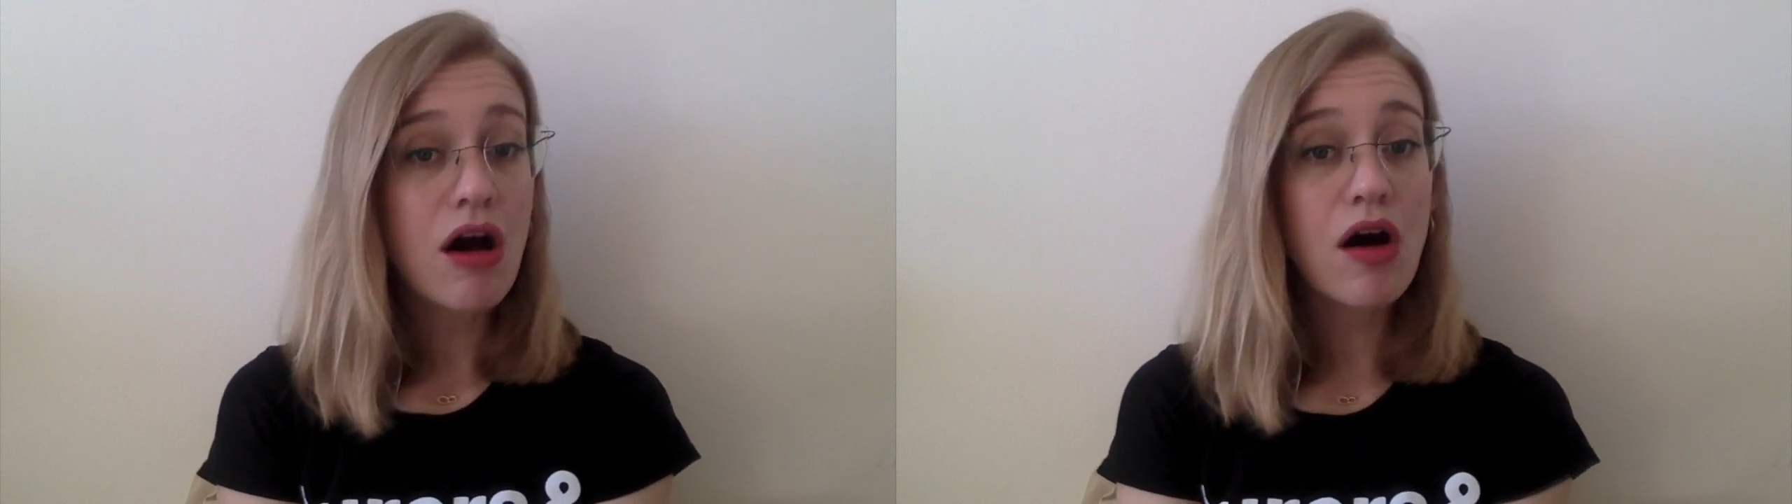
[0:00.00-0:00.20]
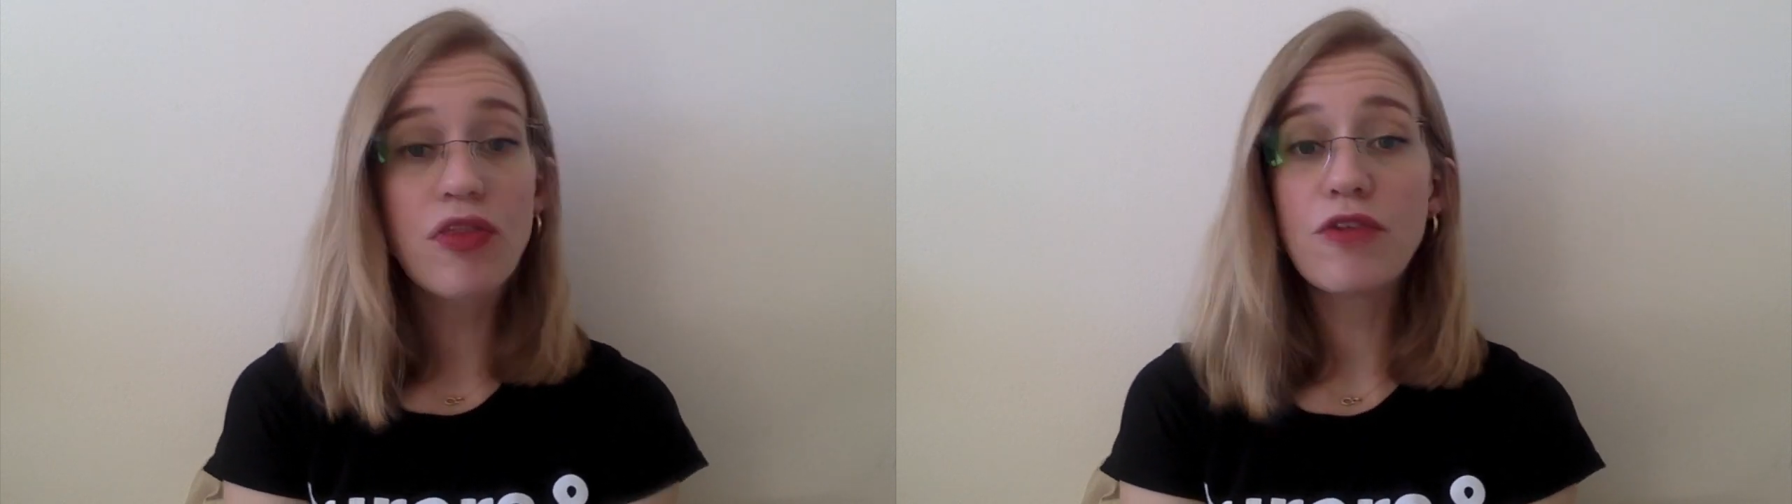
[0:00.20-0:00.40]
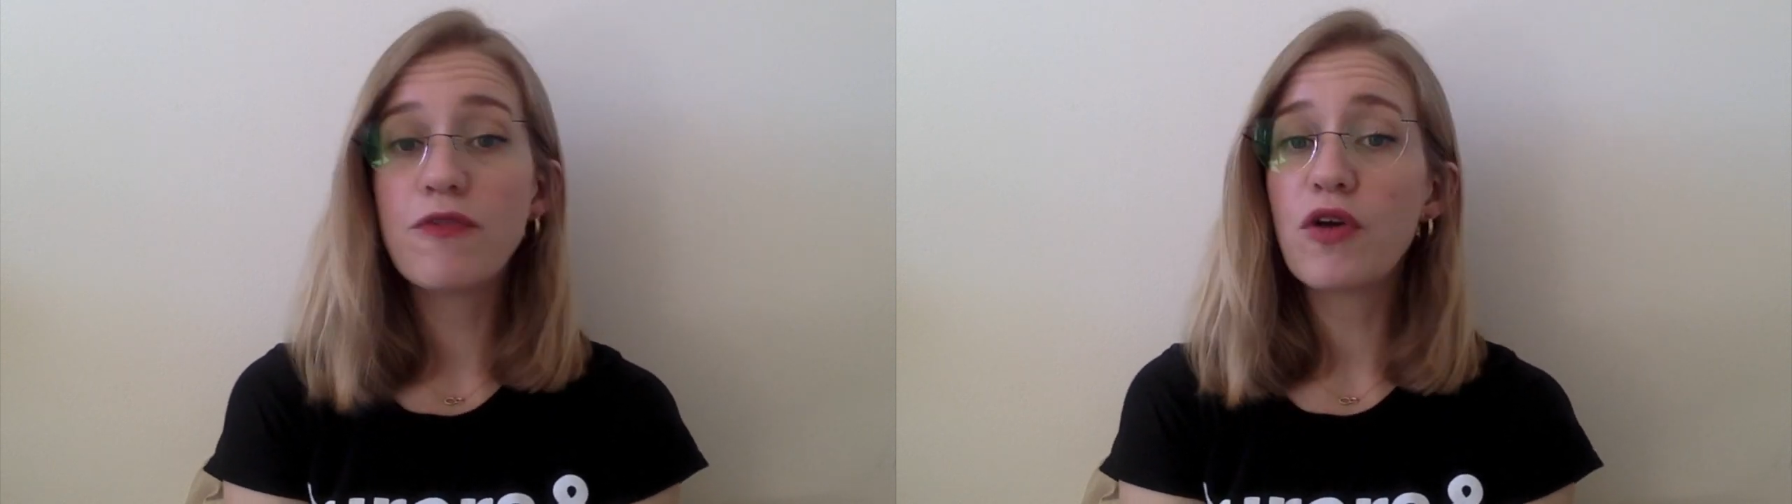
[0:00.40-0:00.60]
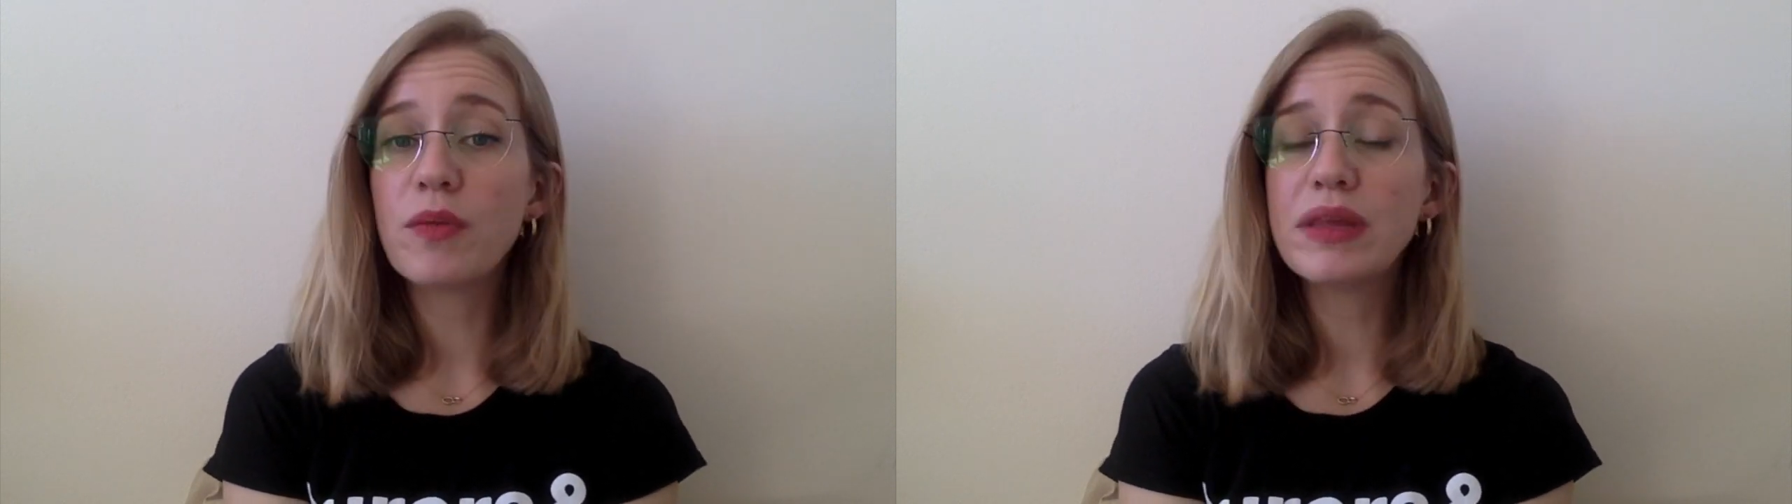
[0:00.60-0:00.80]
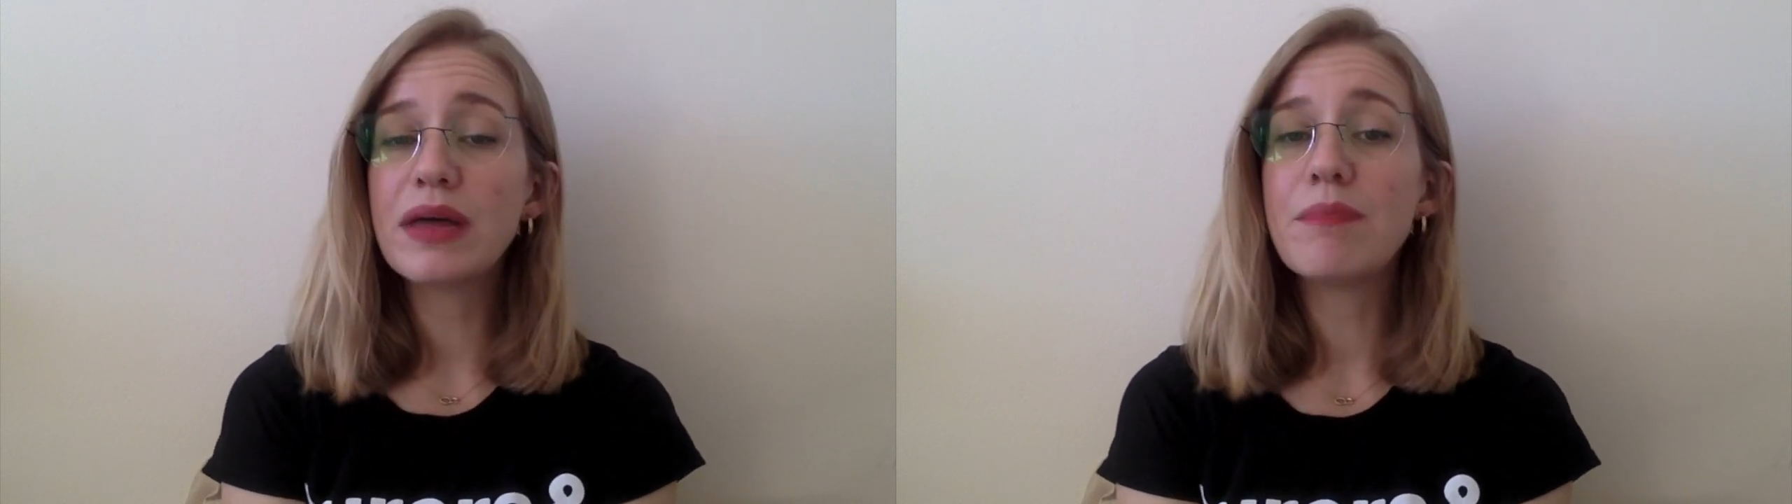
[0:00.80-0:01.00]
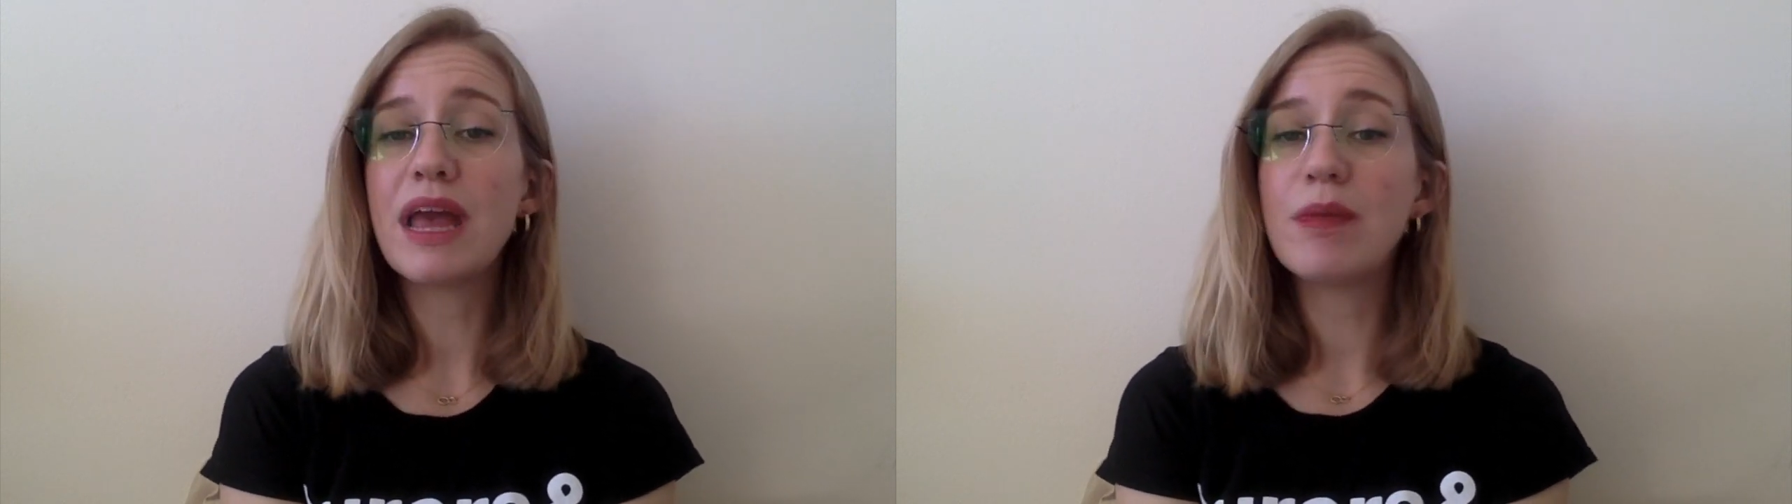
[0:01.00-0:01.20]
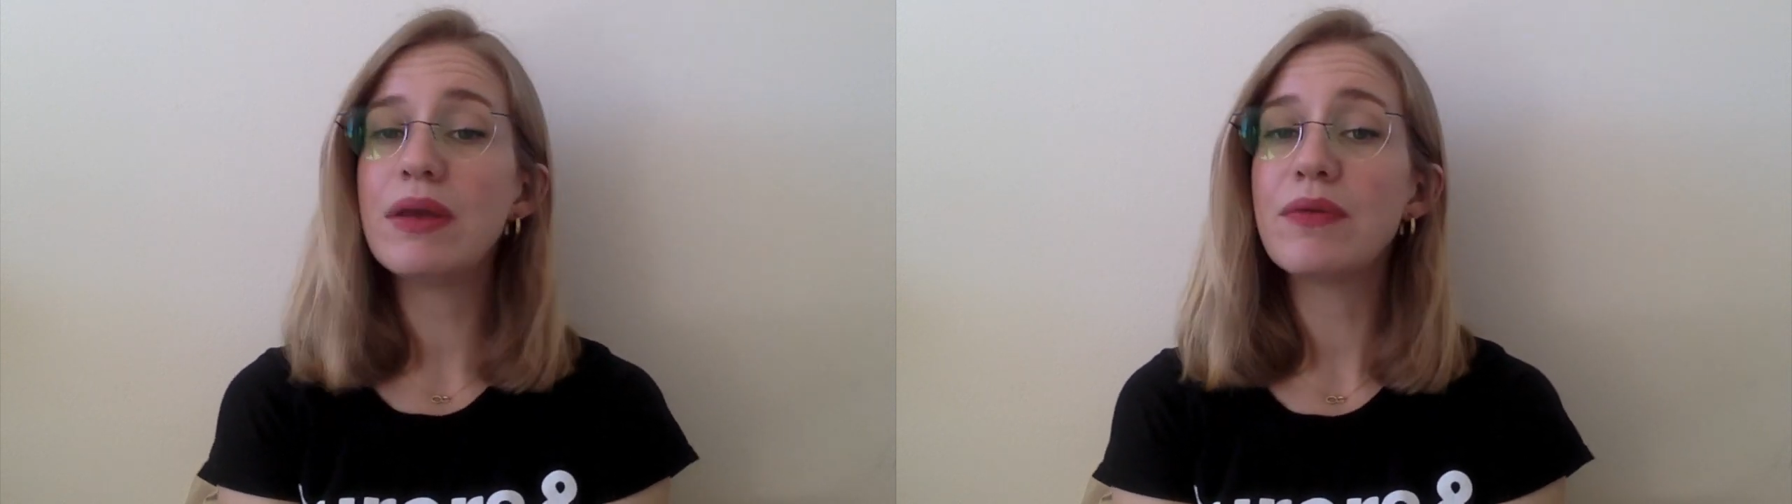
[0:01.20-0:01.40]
although formula may be